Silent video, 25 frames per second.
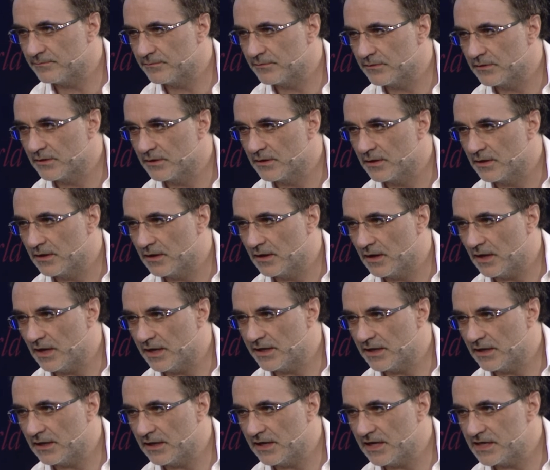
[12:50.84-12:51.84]
Mm-hmm.
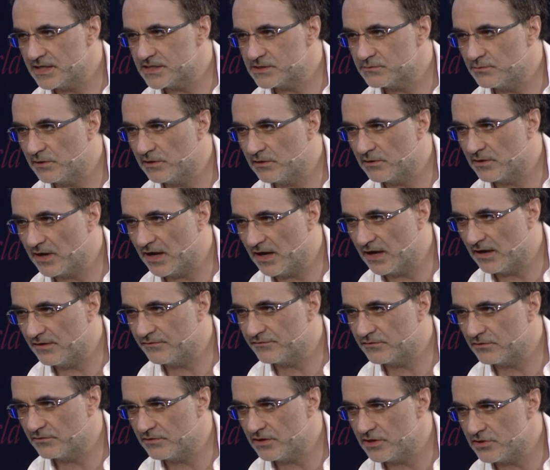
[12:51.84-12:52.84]
And unless we look
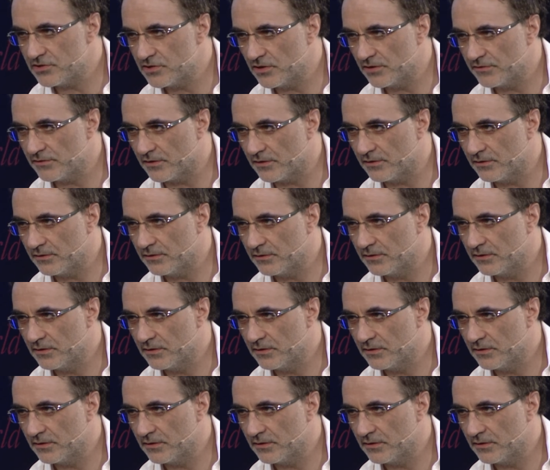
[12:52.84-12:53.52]
after each other,